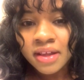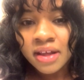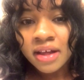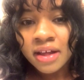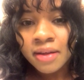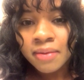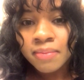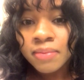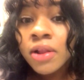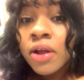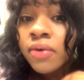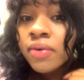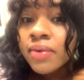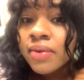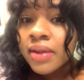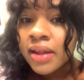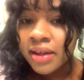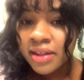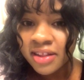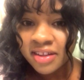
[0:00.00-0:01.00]

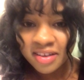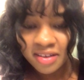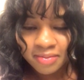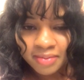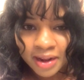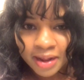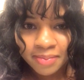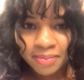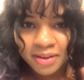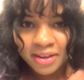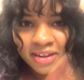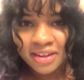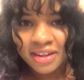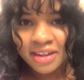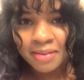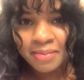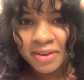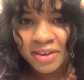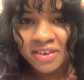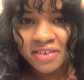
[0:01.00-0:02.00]
This is what happened.
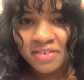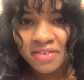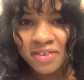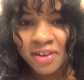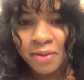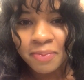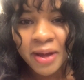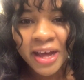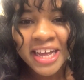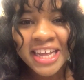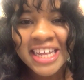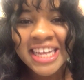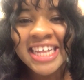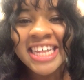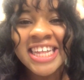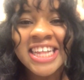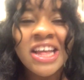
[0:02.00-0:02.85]
Let me go back.